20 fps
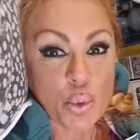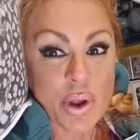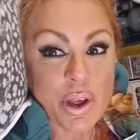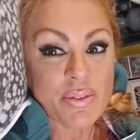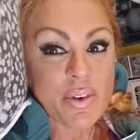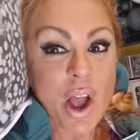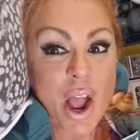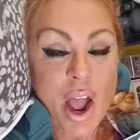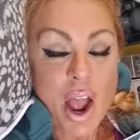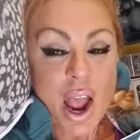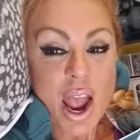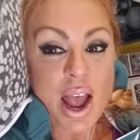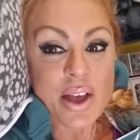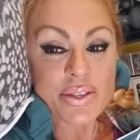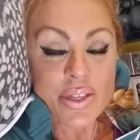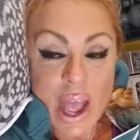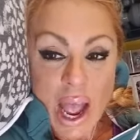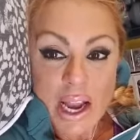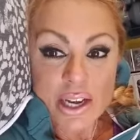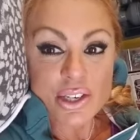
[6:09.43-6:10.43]
We have,
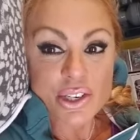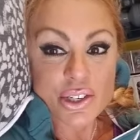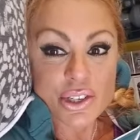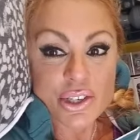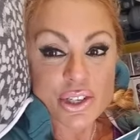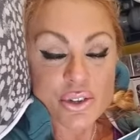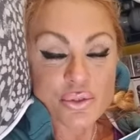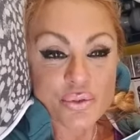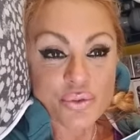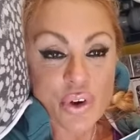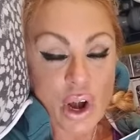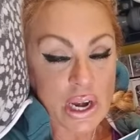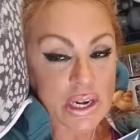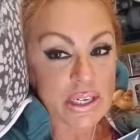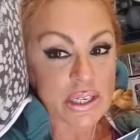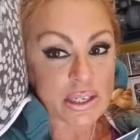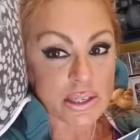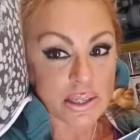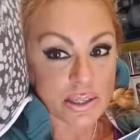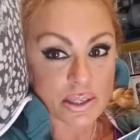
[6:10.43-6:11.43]
and that could
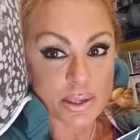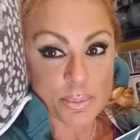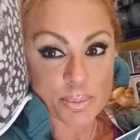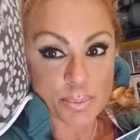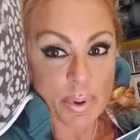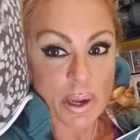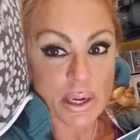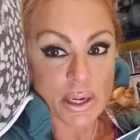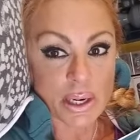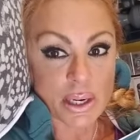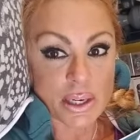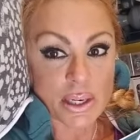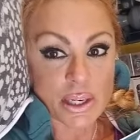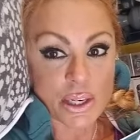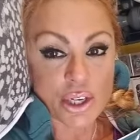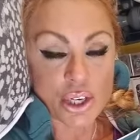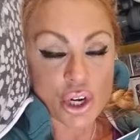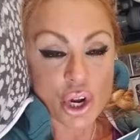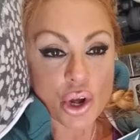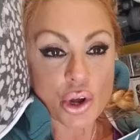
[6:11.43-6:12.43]
frighten somebody,
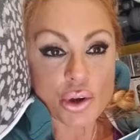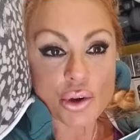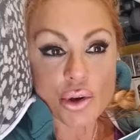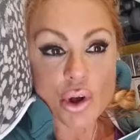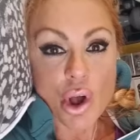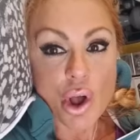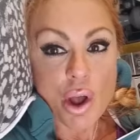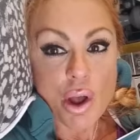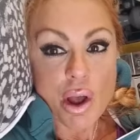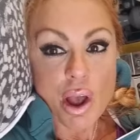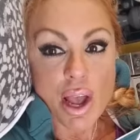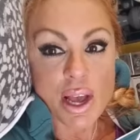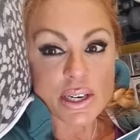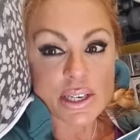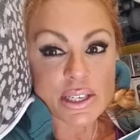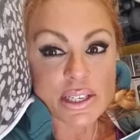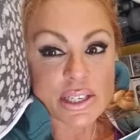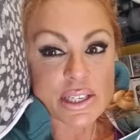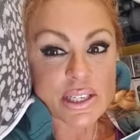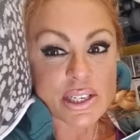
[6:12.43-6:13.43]
you know, and
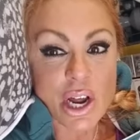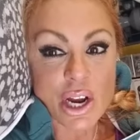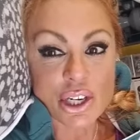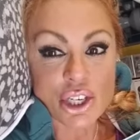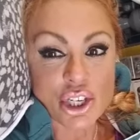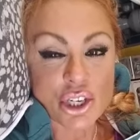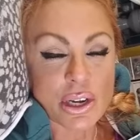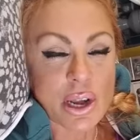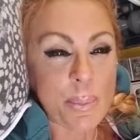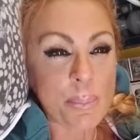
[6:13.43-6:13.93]
it's just not good.